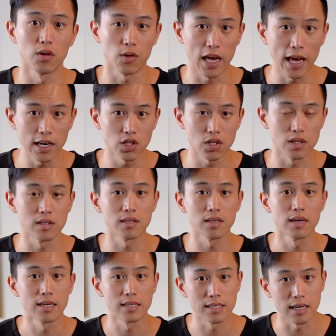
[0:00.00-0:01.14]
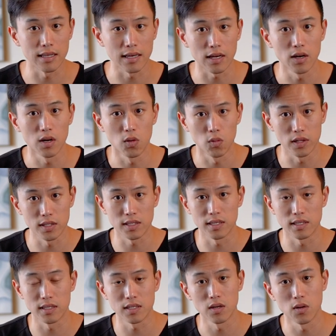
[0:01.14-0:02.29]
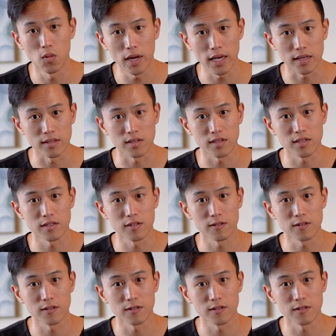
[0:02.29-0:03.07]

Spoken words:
locations selling Wilson's Wings.